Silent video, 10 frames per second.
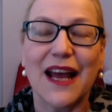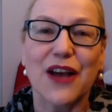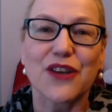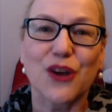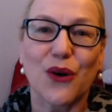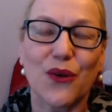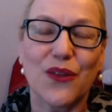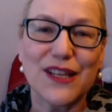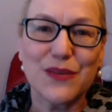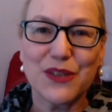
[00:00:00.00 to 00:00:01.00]
So
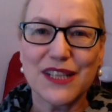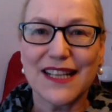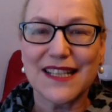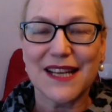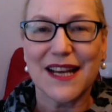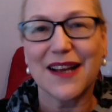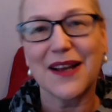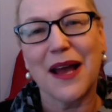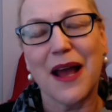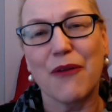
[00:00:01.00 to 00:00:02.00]
this was it
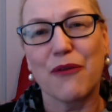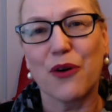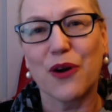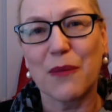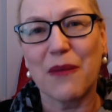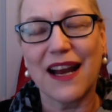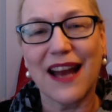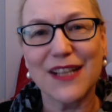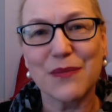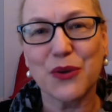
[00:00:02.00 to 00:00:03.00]
for my
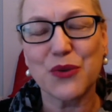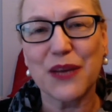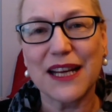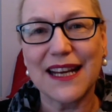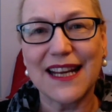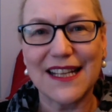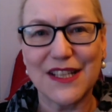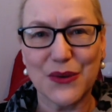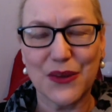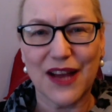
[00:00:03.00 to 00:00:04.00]
last books weekly in
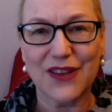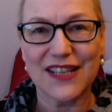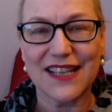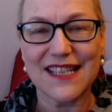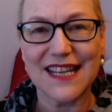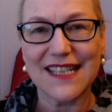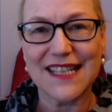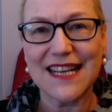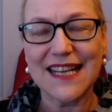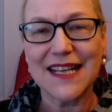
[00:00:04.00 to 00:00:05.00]

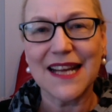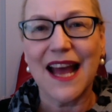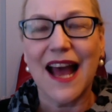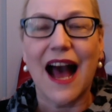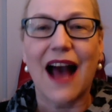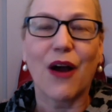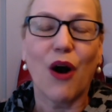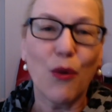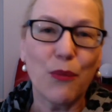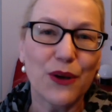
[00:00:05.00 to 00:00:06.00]
2016. I
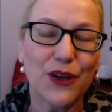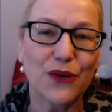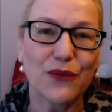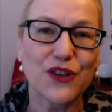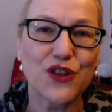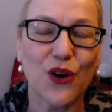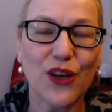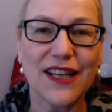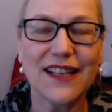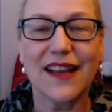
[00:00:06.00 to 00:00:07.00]
hope you've enjoyed
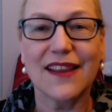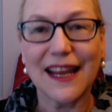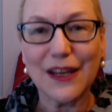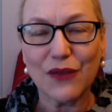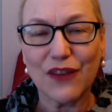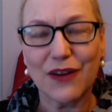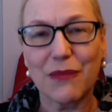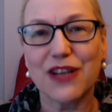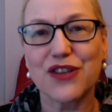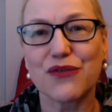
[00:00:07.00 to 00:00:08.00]
it. Thank you very
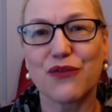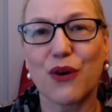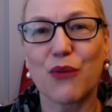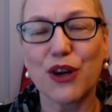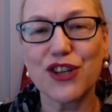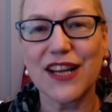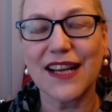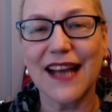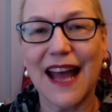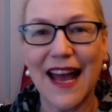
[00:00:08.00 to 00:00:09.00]
much for
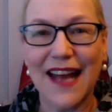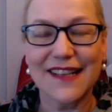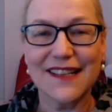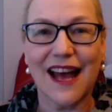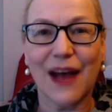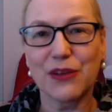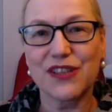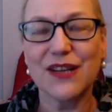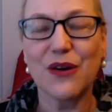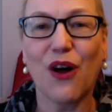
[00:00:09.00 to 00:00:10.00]
watching and I will see
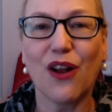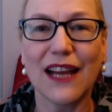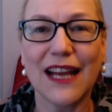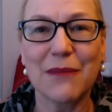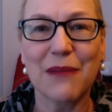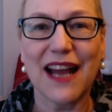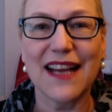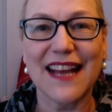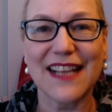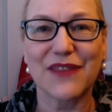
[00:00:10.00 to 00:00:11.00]
you all in my
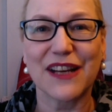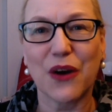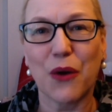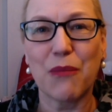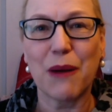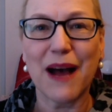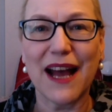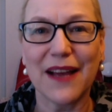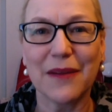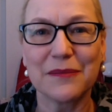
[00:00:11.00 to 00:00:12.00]
next video. Bye bye!